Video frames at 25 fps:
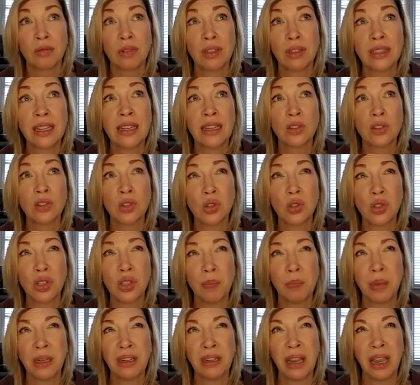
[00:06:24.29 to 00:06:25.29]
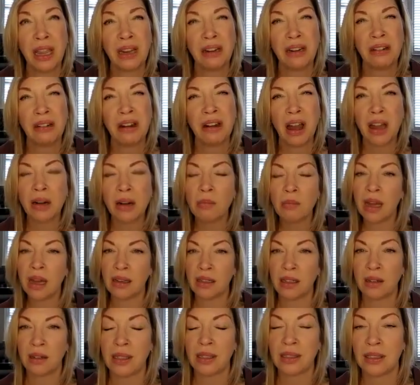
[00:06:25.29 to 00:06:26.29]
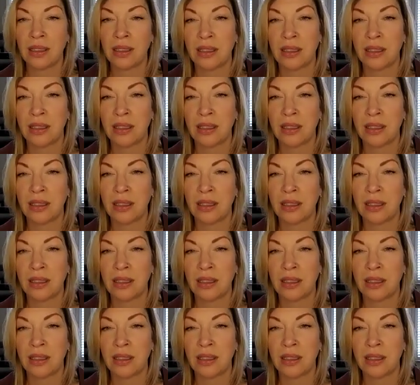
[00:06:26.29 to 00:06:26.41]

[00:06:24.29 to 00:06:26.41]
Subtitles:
relationship and non-monetary